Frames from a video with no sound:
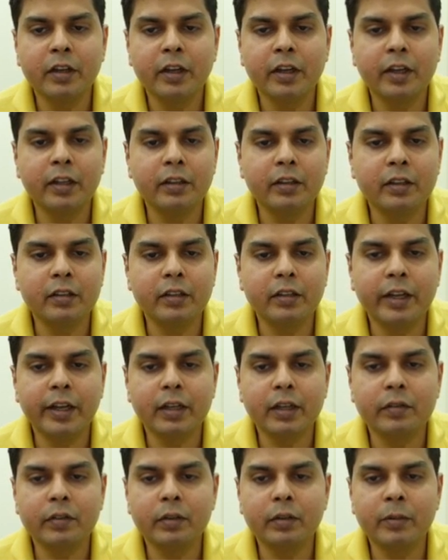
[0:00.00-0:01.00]
and this
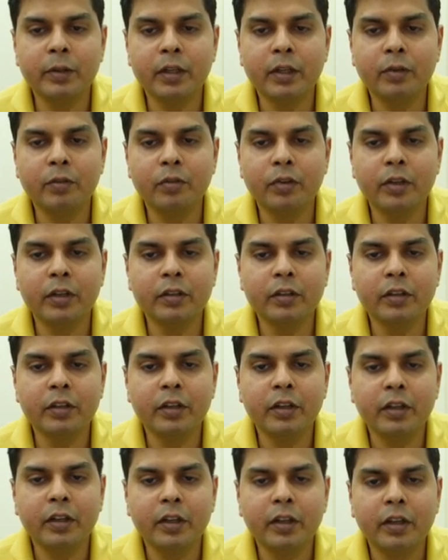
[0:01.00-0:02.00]
x will become
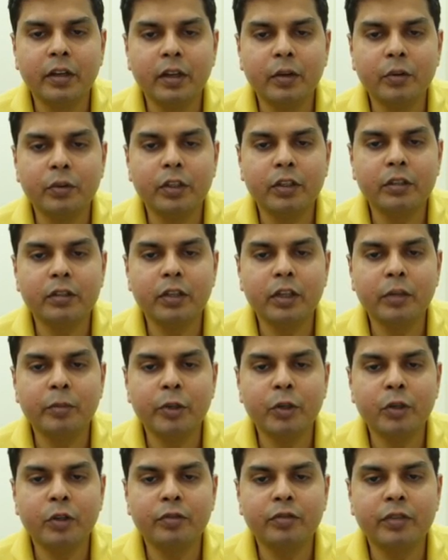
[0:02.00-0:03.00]
1. Now this
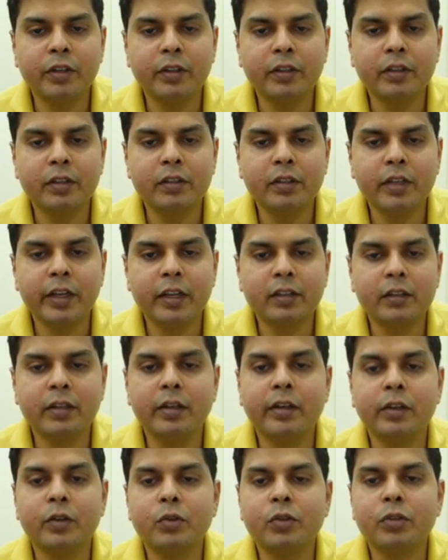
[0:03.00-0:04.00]
limit of this x
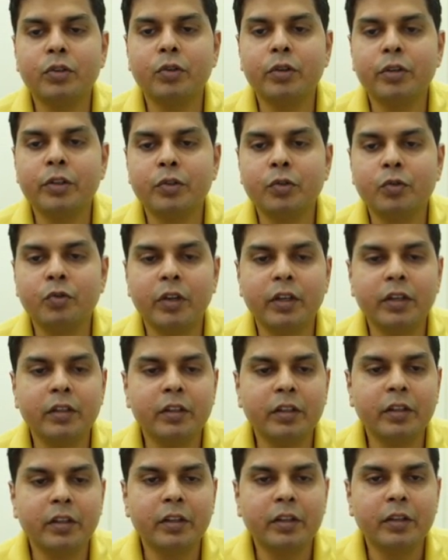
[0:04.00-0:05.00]
tending to 0 is
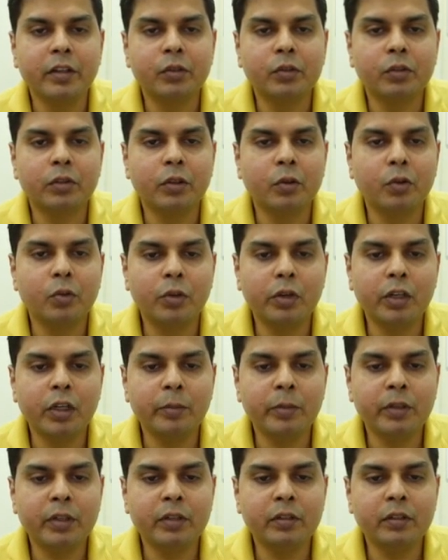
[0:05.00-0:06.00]
1, so the whole
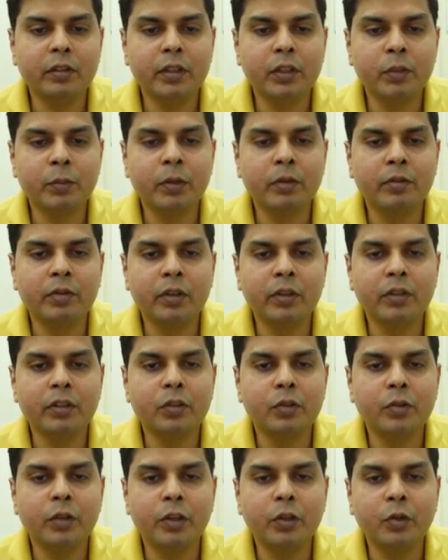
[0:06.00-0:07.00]
limit is e to the power 1
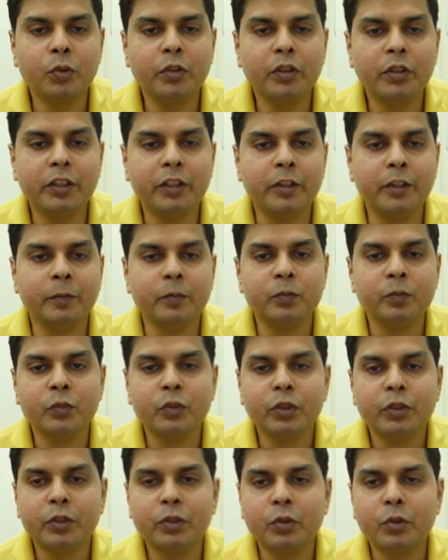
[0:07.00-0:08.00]
is equal to e.
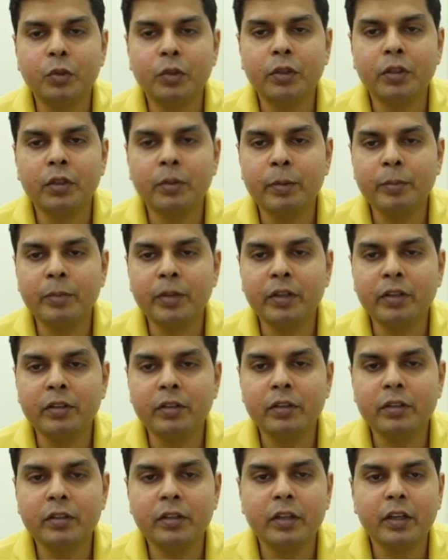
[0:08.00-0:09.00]
So you remember,
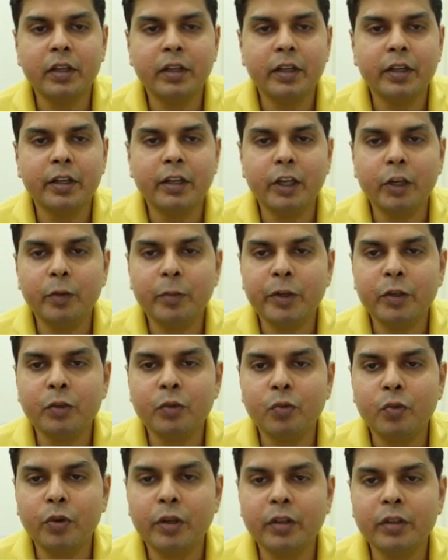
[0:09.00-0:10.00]
this is limit
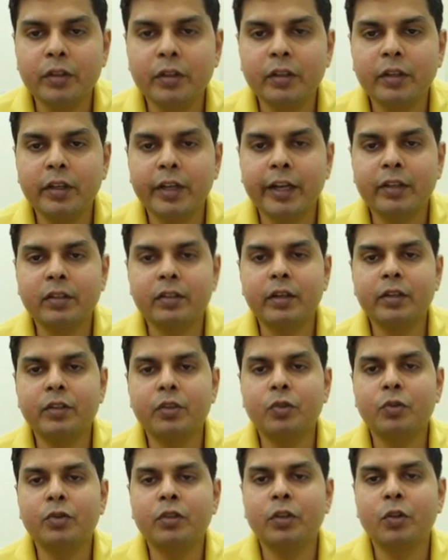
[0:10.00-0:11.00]
1 x tends
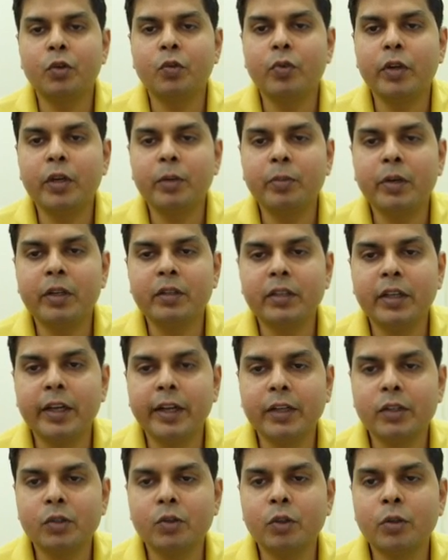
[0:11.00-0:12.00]
to 0, 1 plus
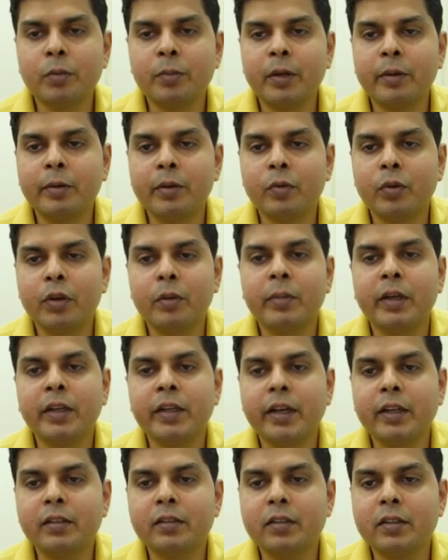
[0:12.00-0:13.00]
x to the power 1
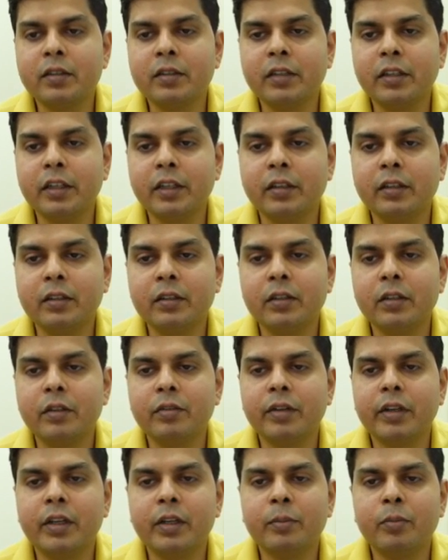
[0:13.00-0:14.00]
by x is e. This is a
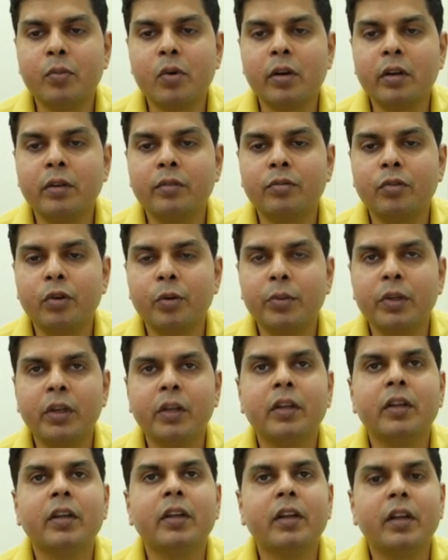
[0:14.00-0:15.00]
very important
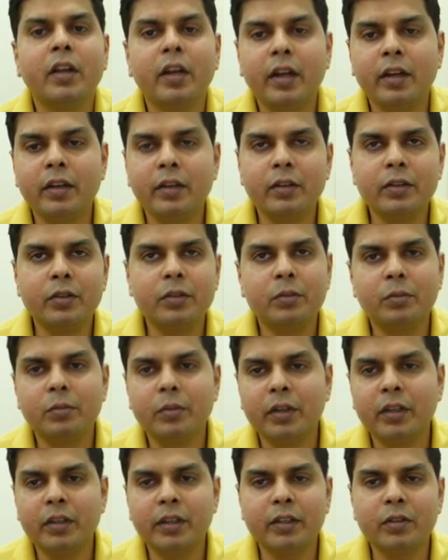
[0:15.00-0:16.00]
formula and
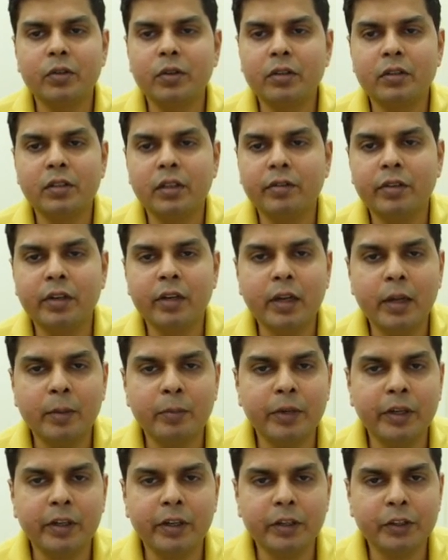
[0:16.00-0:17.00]
it has got several
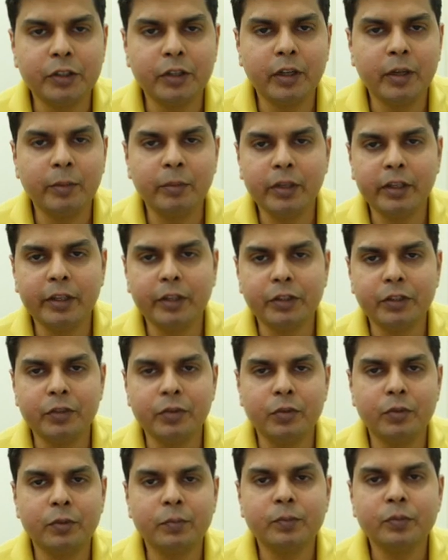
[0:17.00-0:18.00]

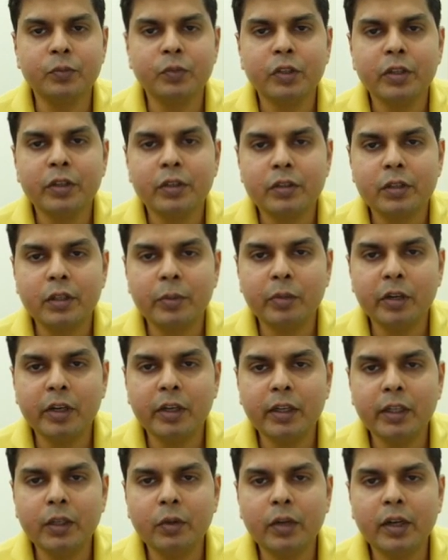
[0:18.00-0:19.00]
applications.
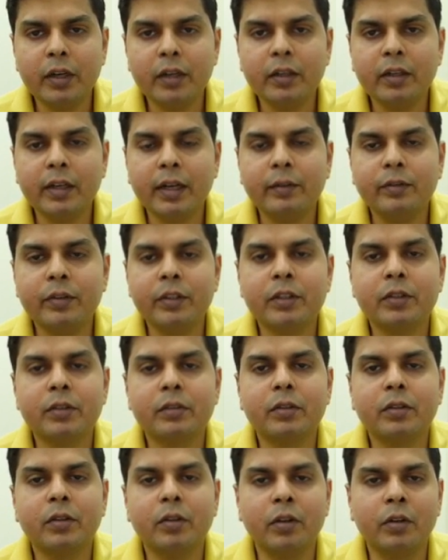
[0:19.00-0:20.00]
Similarly, you can derive
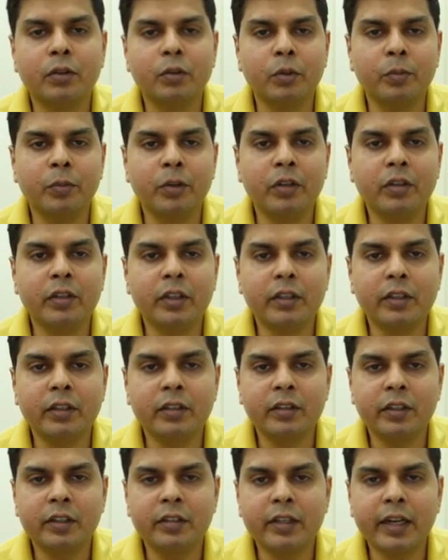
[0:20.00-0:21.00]
this also, because
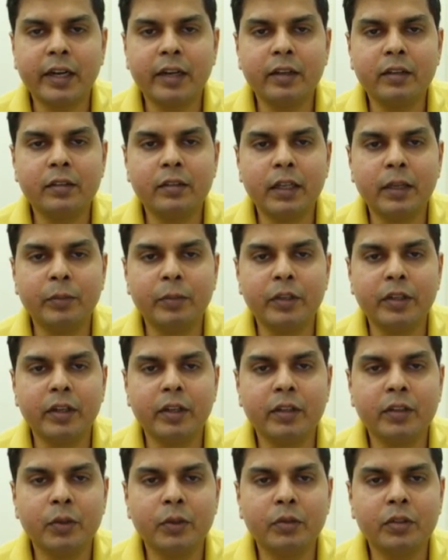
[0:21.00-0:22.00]
it's exactly same.
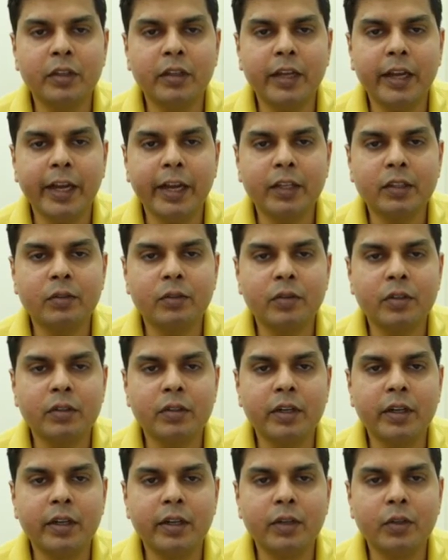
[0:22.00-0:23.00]
Here you see x
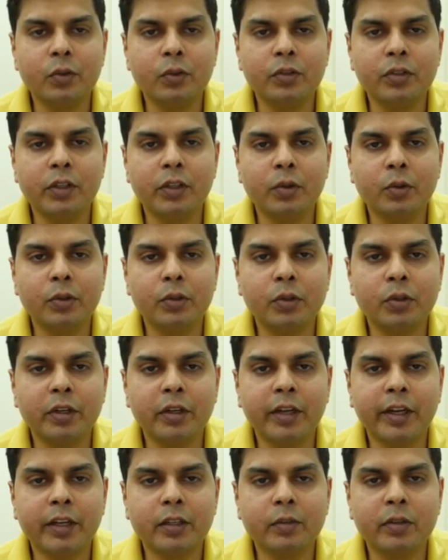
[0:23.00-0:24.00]
was tending to 0, so
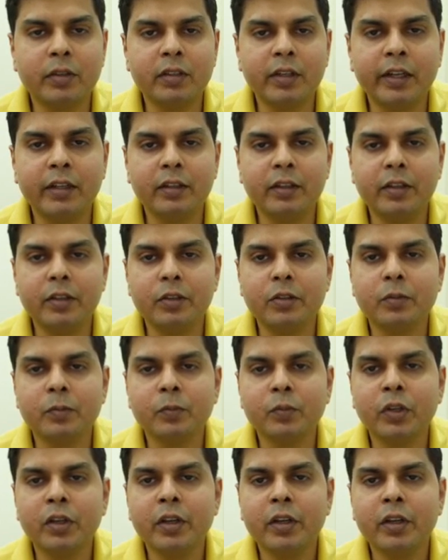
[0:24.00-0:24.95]
x was like this.